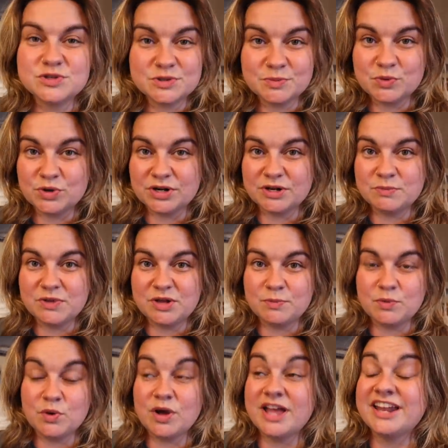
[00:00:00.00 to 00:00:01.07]
supporting
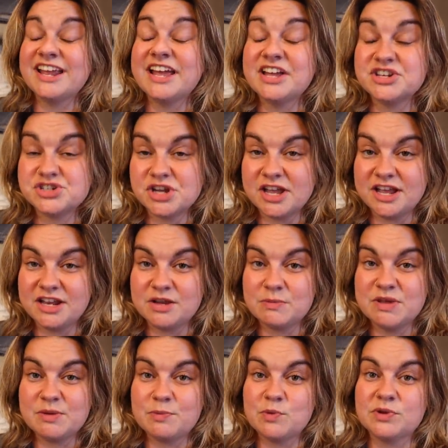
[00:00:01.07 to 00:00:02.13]
people and educating
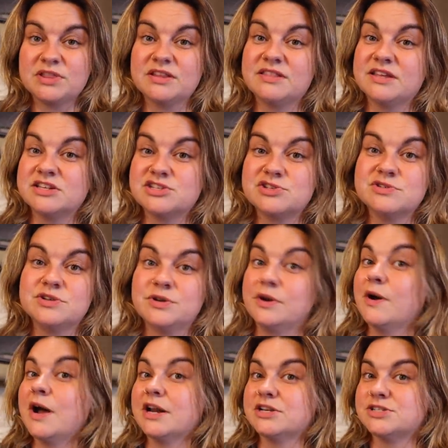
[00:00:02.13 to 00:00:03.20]
people with the things you do
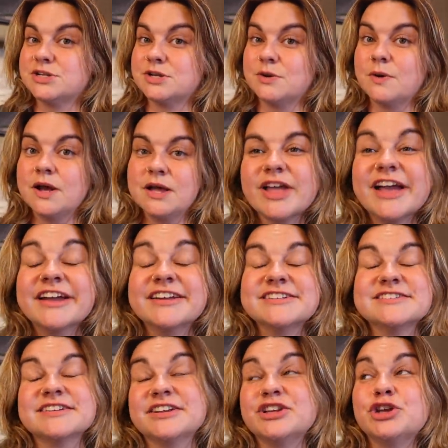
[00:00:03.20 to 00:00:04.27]
know how to do and
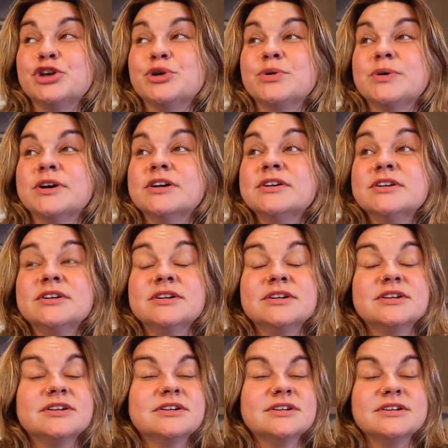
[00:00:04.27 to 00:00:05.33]
continue
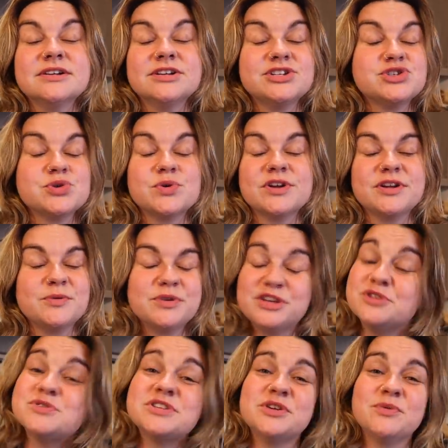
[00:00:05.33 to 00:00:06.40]
enjoying when
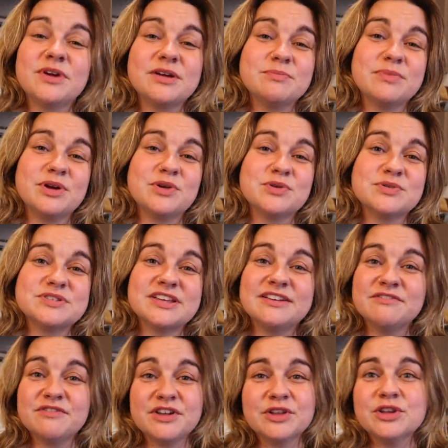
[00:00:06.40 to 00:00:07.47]
you see rainbows
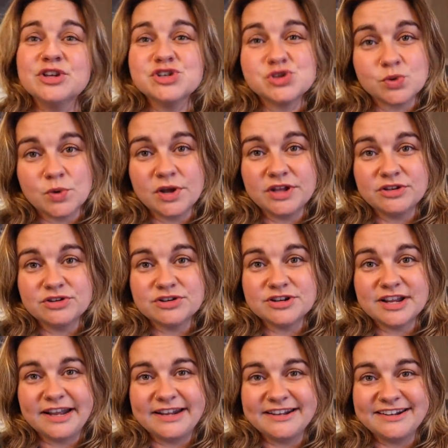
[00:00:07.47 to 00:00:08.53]
and feeling joy in your
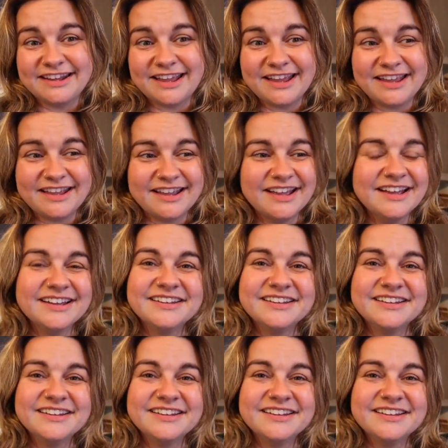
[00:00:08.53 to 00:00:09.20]
day to day